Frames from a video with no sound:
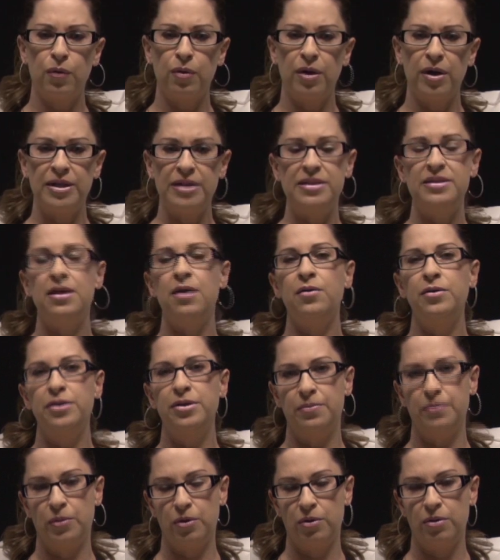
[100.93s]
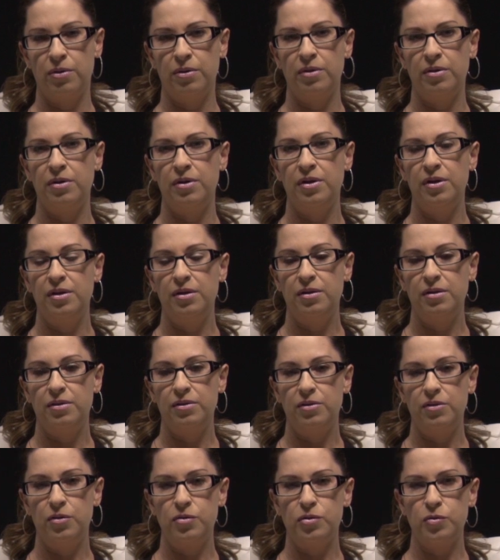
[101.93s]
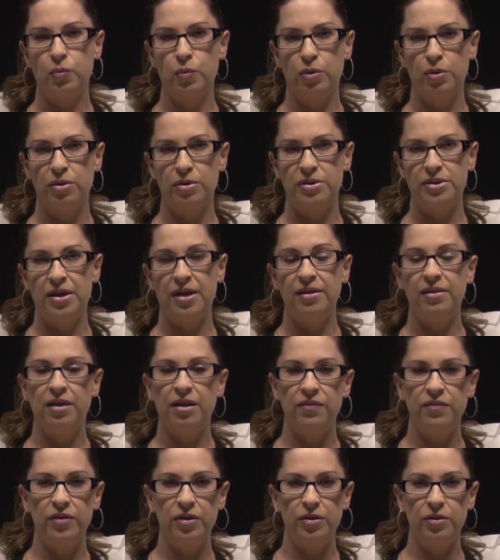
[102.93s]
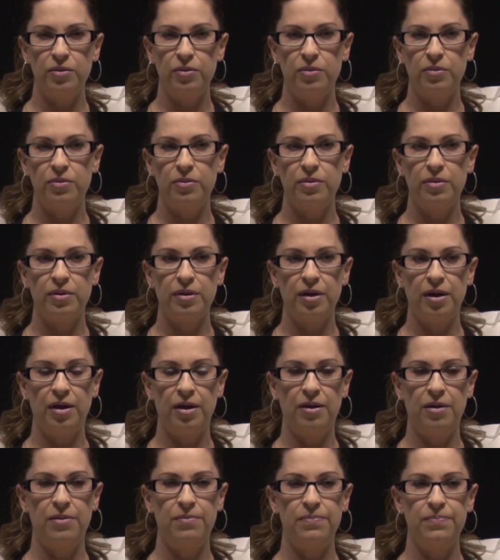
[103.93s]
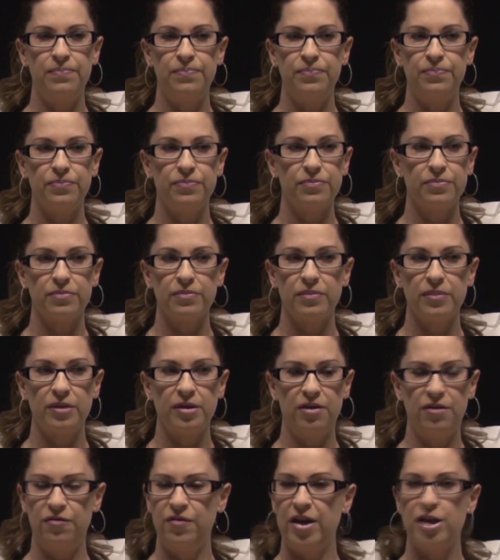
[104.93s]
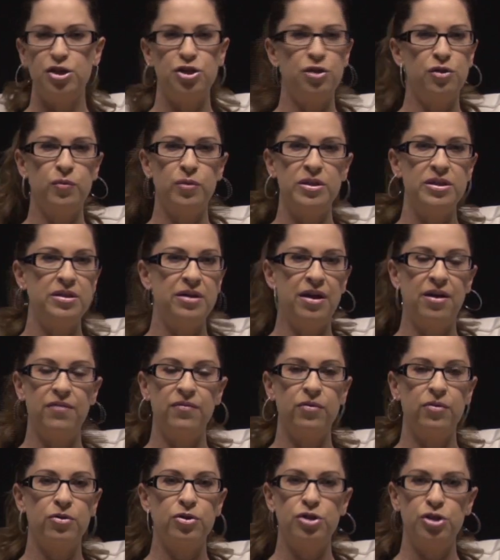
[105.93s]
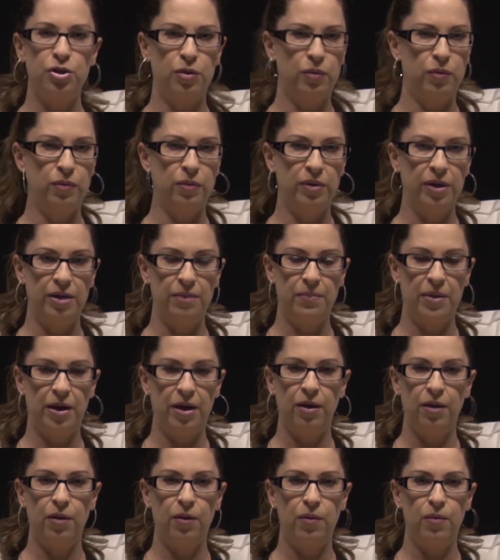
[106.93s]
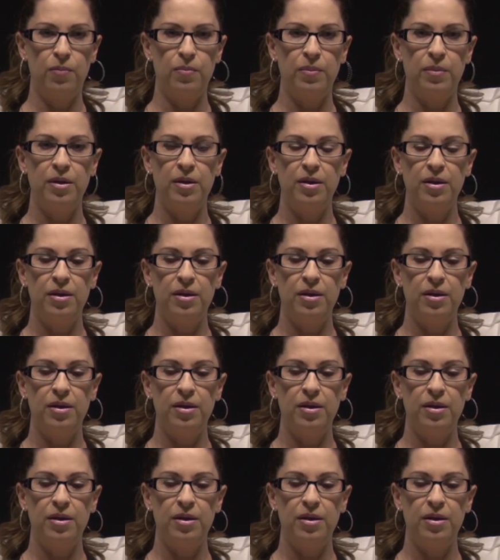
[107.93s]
or I seldom heard, those words, "I love you." Affection was never shown in my home.